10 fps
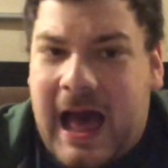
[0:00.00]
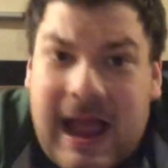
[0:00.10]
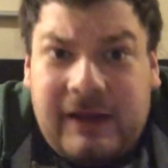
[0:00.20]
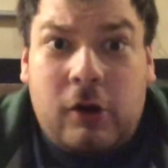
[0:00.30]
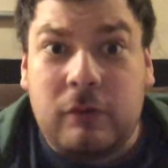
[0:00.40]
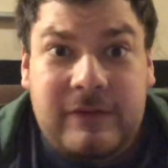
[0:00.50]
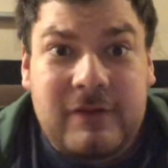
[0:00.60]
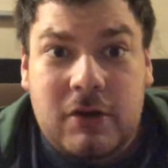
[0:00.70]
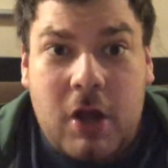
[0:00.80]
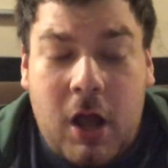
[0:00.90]
I don't
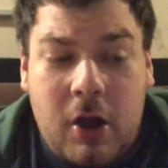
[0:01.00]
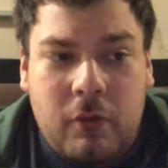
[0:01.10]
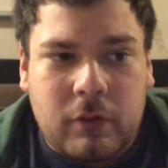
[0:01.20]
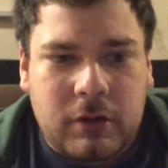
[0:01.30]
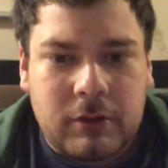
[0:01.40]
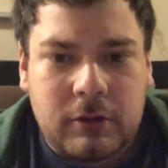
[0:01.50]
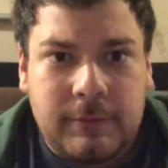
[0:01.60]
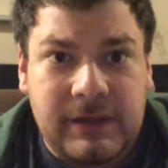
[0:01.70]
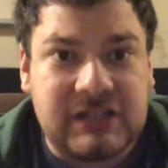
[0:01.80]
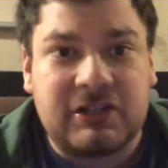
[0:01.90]
even know.
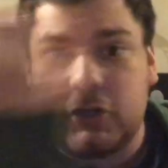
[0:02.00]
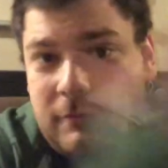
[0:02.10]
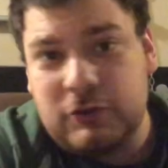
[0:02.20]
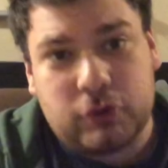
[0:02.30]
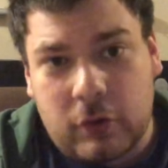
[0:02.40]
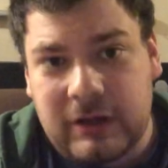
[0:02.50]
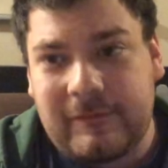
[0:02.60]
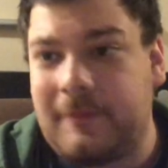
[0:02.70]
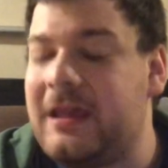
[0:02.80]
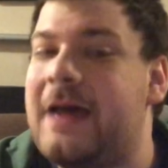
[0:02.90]
Because a good majority of
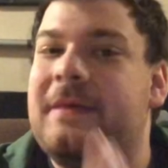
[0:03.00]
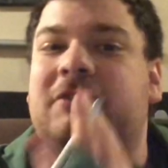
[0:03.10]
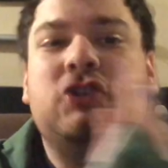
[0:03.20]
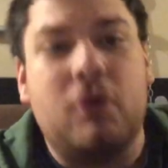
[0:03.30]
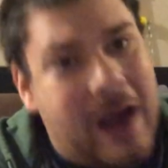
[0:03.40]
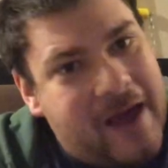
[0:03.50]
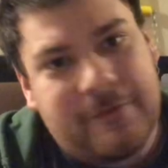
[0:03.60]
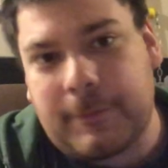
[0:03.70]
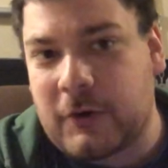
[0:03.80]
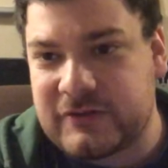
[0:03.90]
them, yeah, they do have
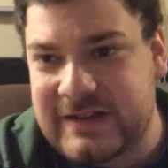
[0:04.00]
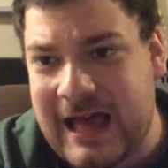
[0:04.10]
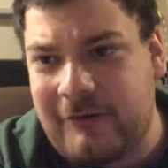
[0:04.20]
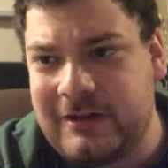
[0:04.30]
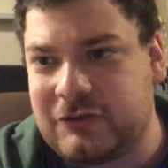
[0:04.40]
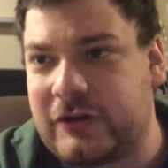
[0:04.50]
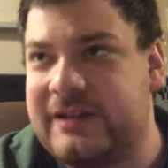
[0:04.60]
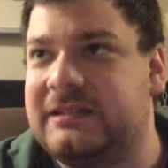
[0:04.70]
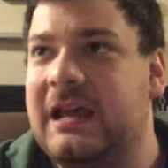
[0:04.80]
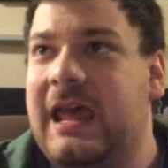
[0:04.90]
their personality
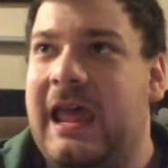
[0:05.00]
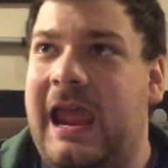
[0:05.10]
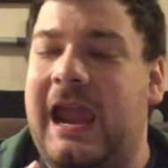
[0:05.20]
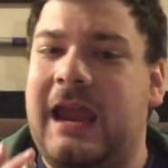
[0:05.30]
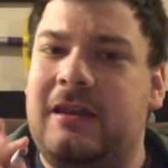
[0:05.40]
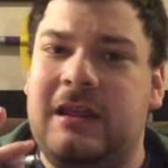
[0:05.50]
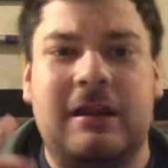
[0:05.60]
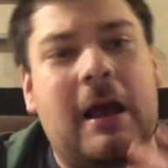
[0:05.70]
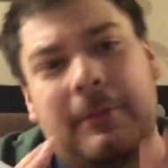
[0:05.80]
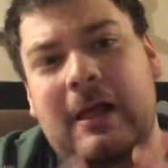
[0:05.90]
traits, and in
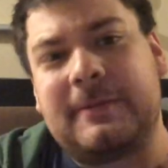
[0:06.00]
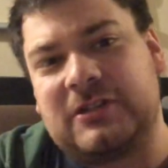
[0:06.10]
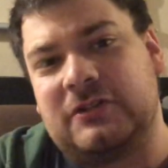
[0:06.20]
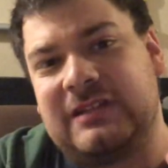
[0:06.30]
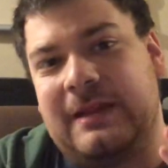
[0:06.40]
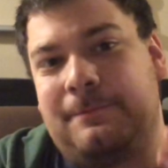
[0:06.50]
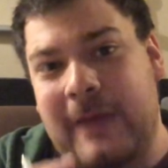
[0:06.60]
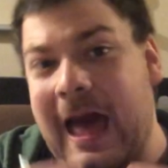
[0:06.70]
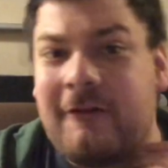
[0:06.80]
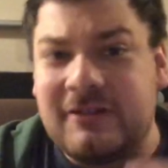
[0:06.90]
a couple episodes they
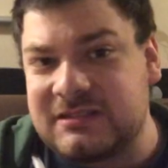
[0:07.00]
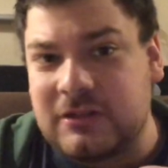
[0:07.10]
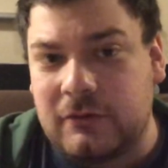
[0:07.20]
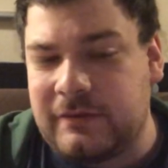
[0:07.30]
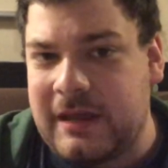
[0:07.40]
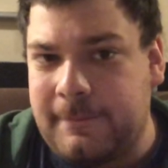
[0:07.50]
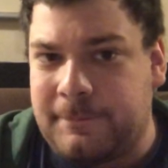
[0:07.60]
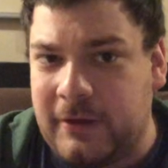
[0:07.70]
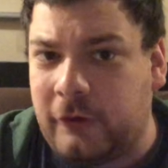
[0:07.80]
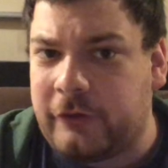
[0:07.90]

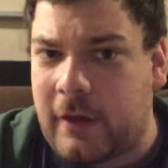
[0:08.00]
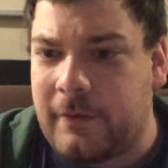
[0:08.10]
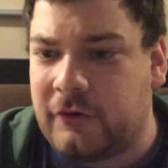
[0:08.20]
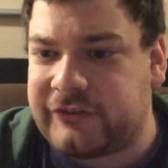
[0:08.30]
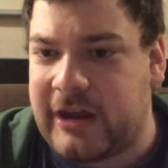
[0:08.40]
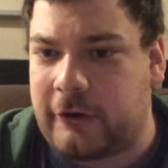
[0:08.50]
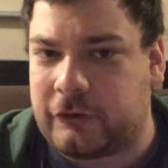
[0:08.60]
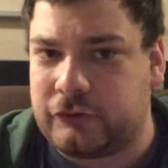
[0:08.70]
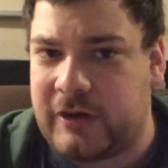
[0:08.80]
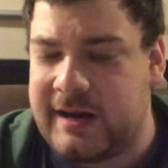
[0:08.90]
build on those
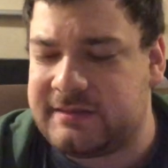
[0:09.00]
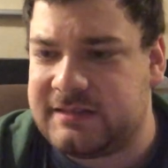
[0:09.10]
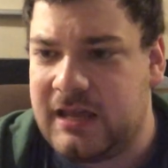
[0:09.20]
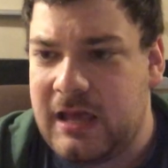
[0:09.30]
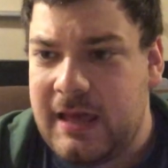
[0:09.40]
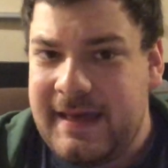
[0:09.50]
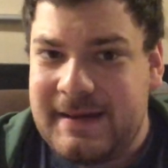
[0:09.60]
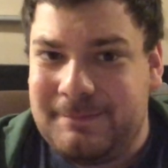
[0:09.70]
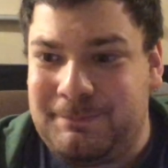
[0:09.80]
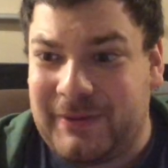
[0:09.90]
character traits,
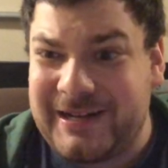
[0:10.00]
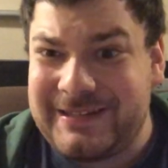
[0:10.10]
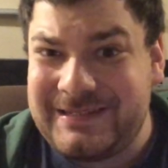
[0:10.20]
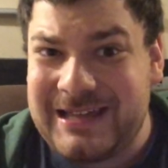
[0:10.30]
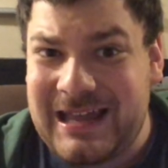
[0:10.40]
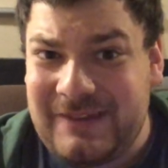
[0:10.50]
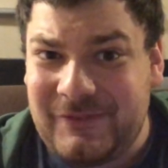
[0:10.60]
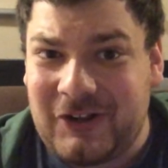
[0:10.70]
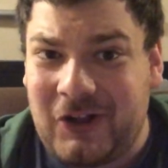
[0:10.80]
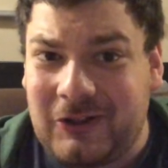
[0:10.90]
but in the end of
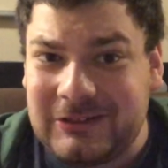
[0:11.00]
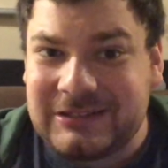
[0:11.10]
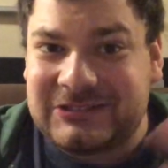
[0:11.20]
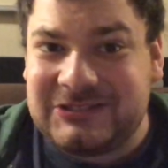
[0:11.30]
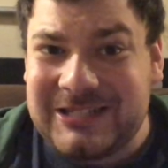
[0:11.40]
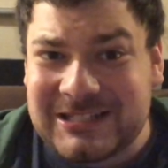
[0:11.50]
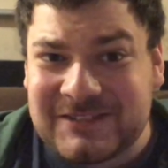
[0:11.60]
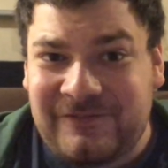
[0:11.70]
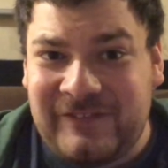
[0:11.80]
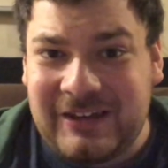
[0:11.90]
it all, it
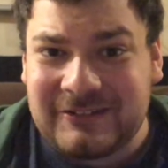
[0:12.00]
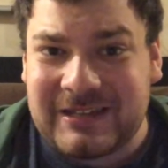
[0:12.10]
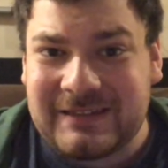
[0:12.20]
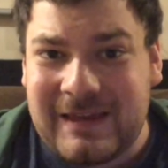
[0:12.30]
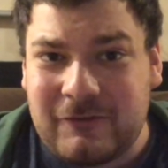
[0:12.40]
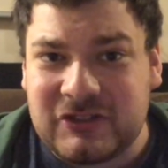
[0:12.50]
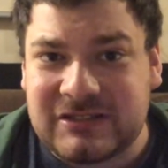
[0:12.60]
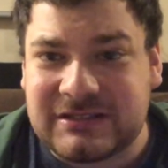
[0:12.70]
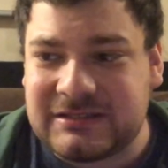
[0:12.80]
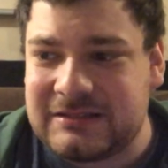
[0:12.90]
just feels like they were
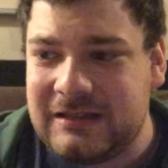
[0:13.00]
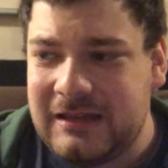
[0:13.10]
just,